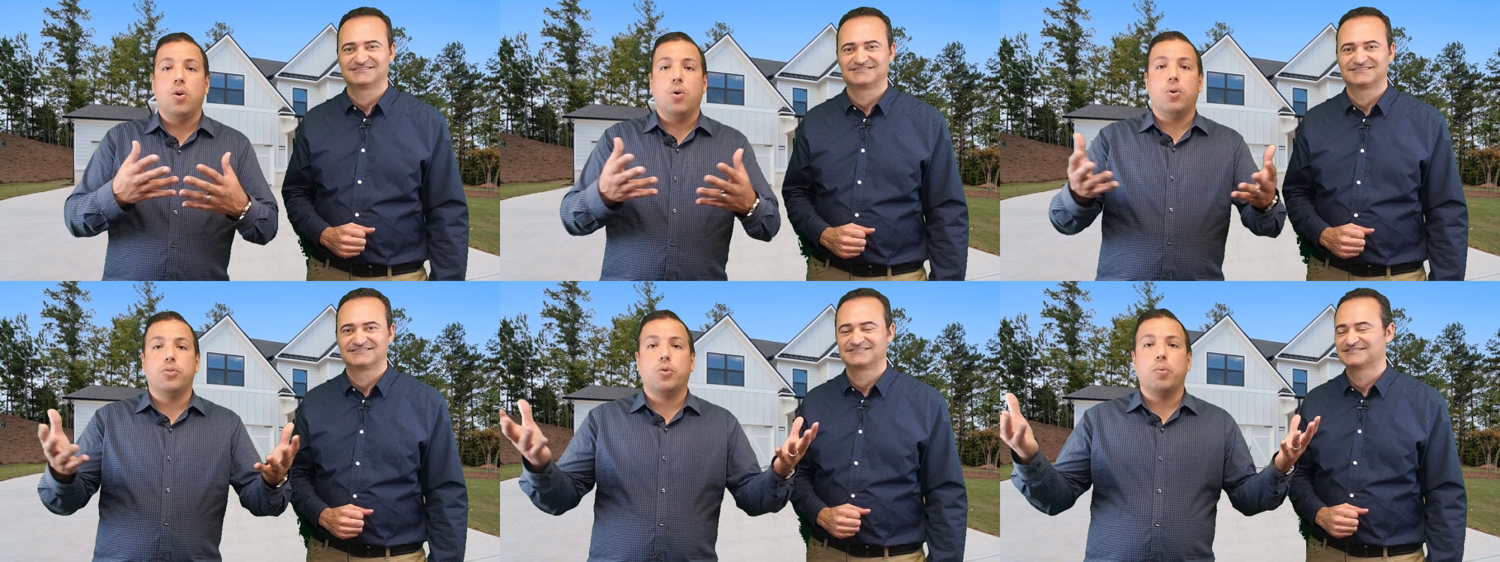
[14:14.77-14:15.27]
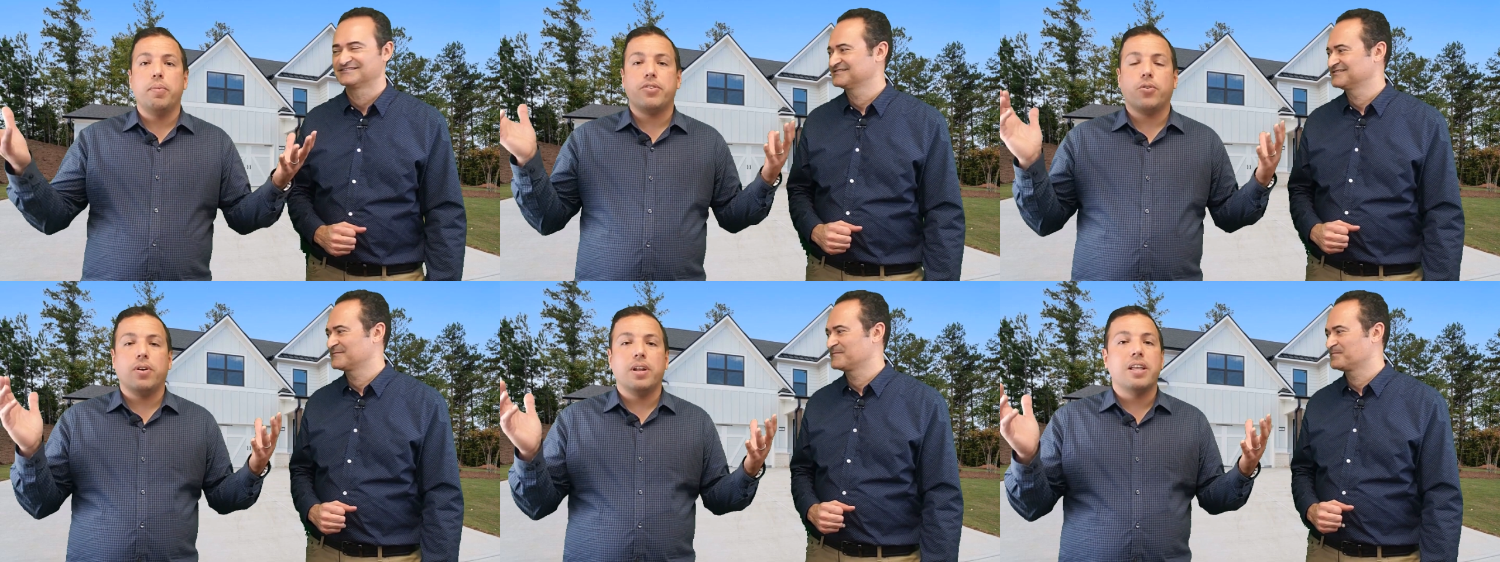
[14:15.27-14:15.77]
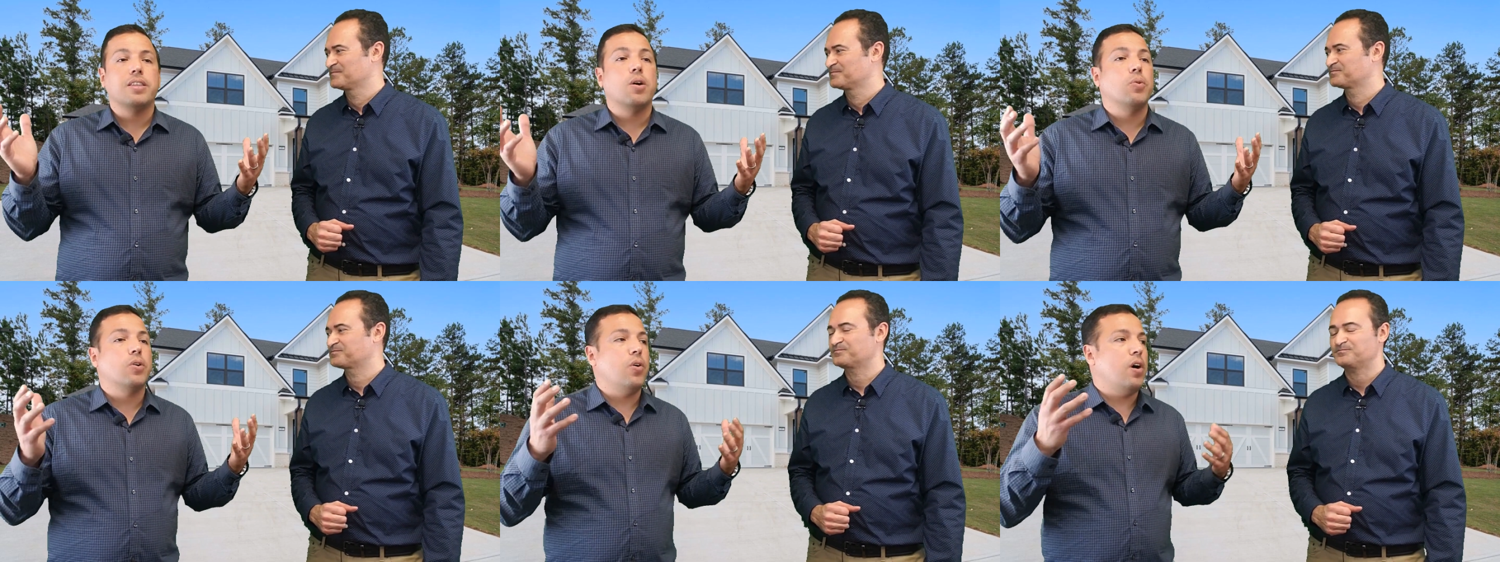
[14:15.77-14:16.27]
Speaker 1: all through Metro Atlanta,
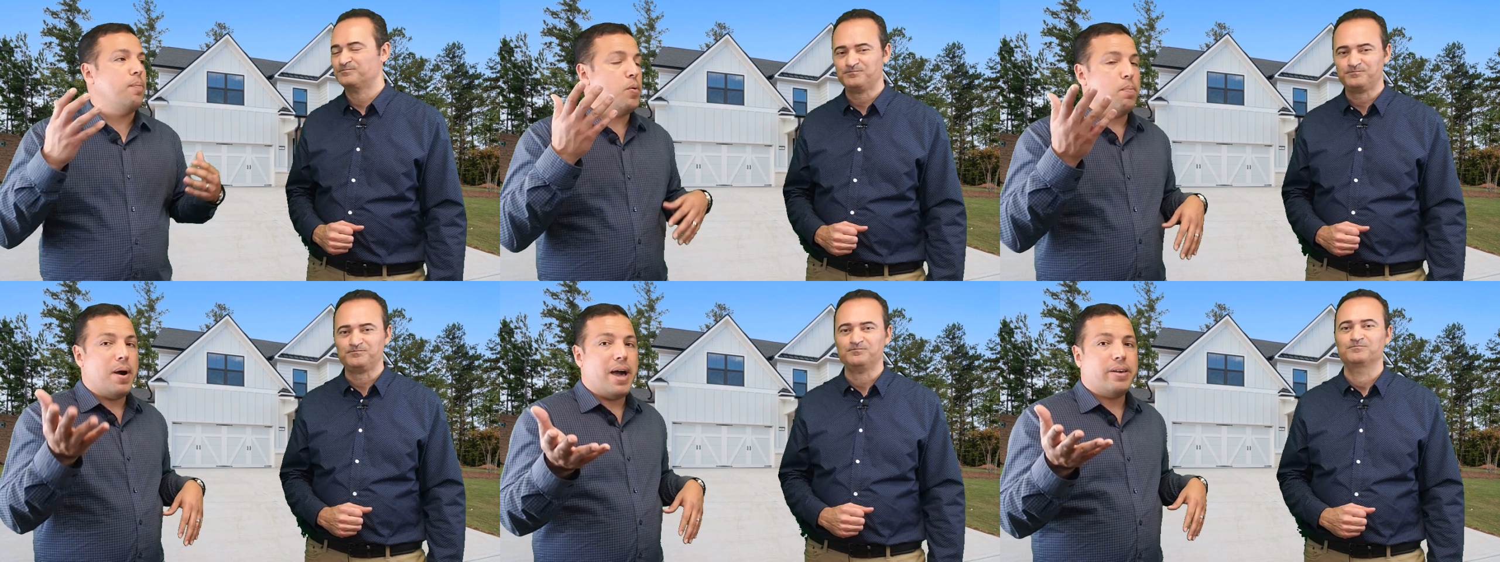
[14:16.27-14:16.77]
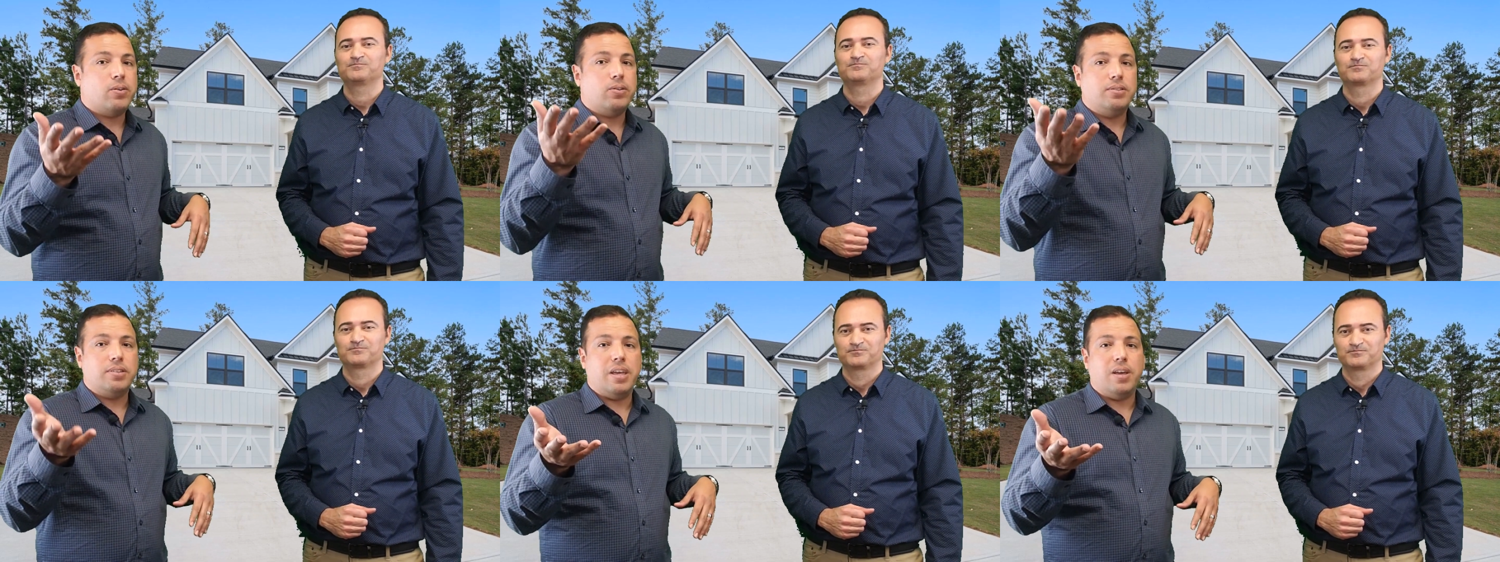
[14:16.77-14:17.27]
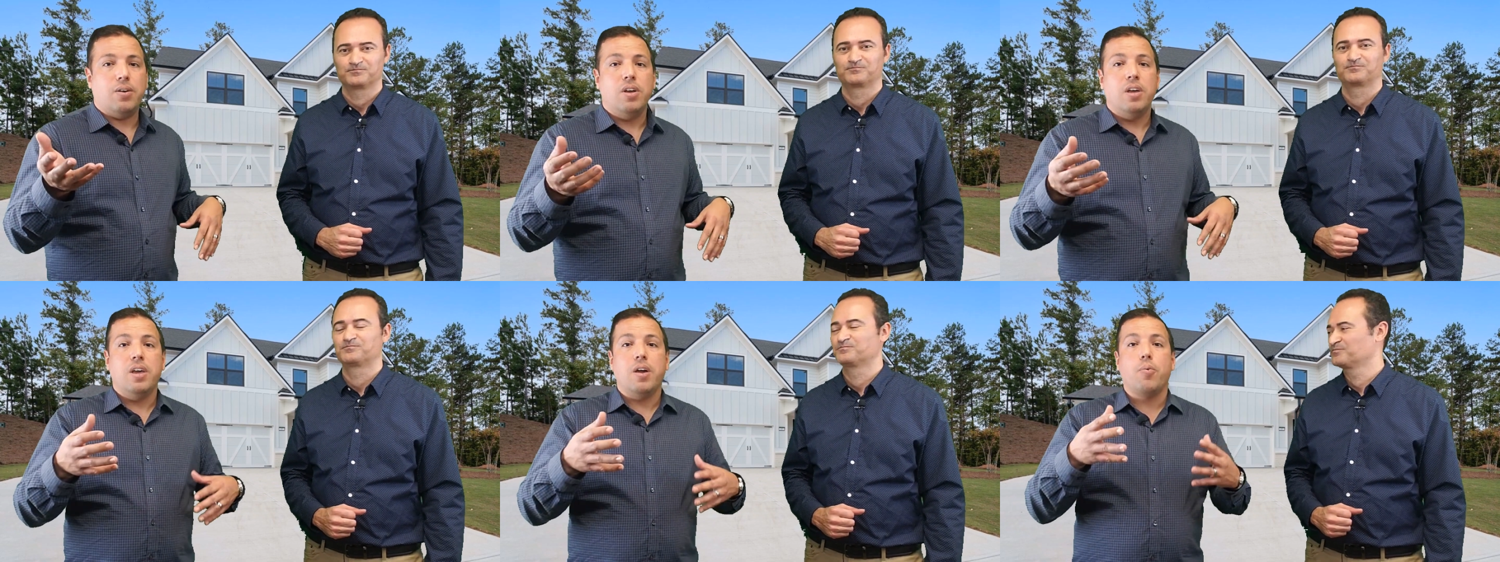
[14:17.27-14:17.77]
we could help you buy or sell.
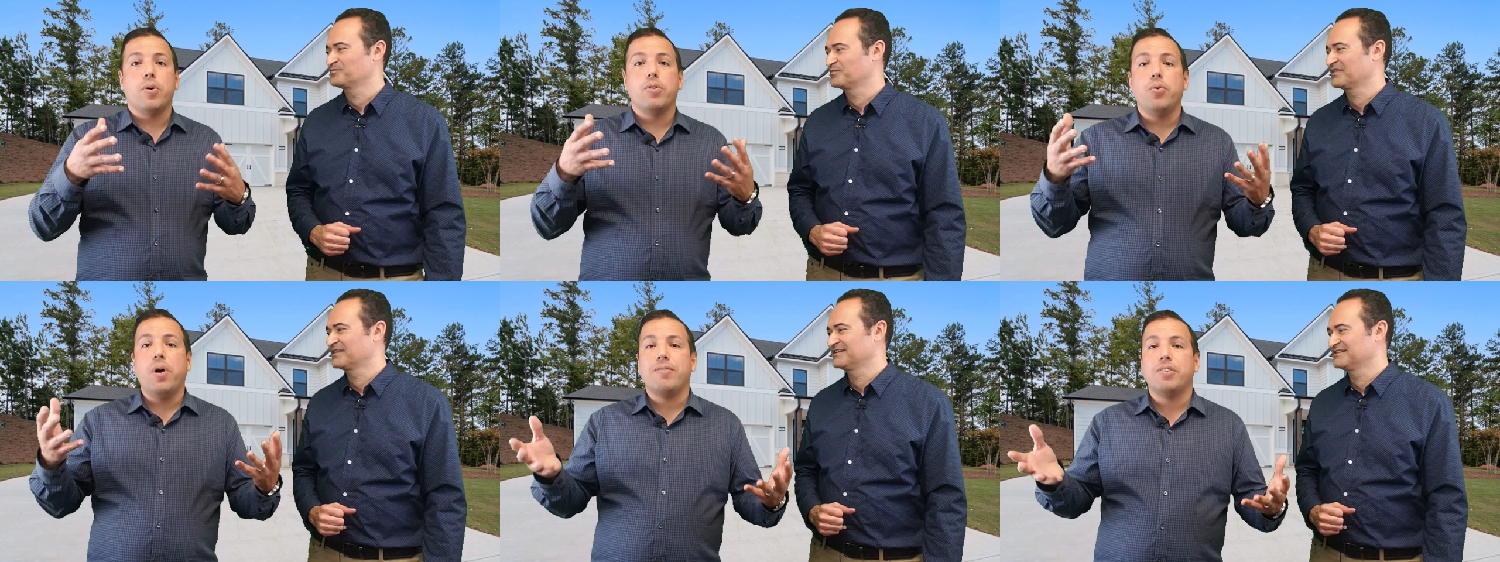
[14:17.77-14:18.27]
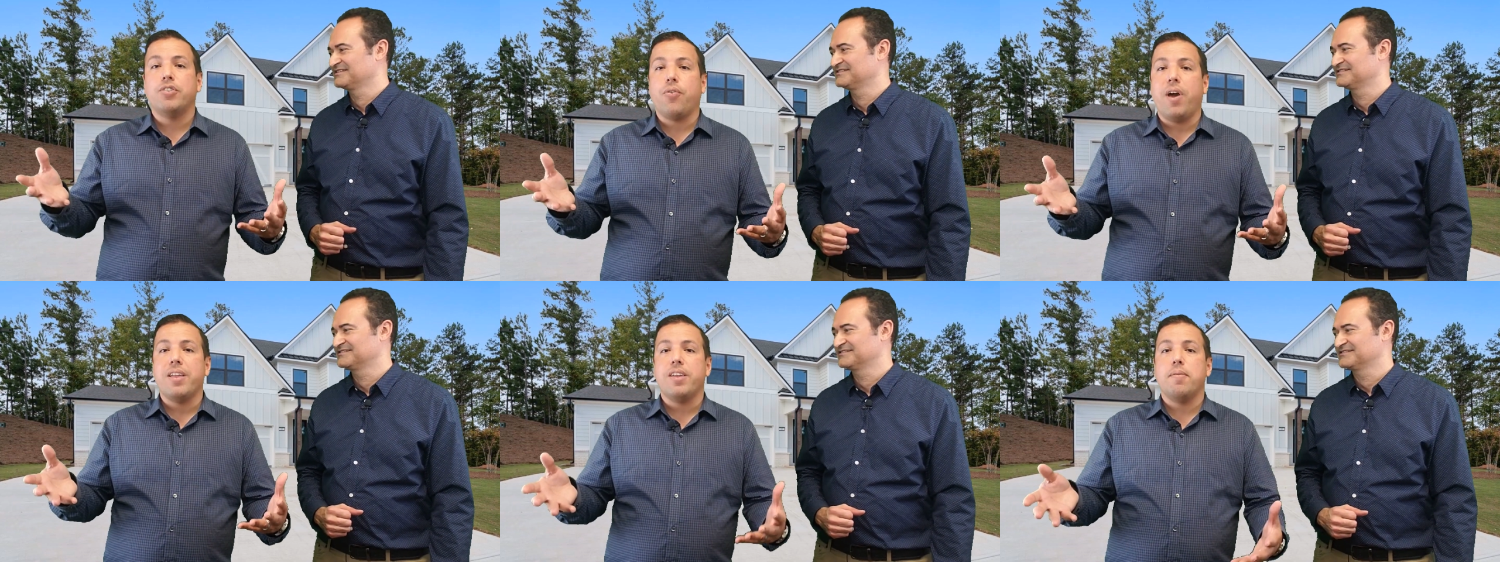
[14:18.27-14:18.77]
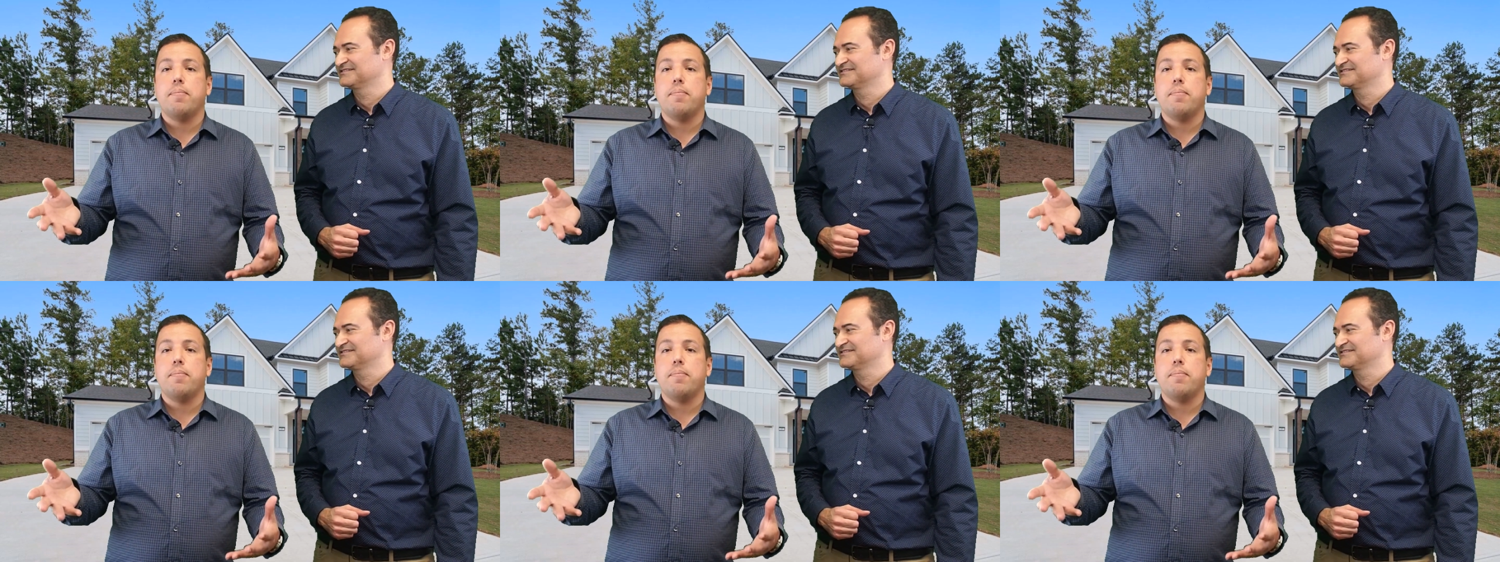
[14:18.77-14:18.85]
And we do have a strategy,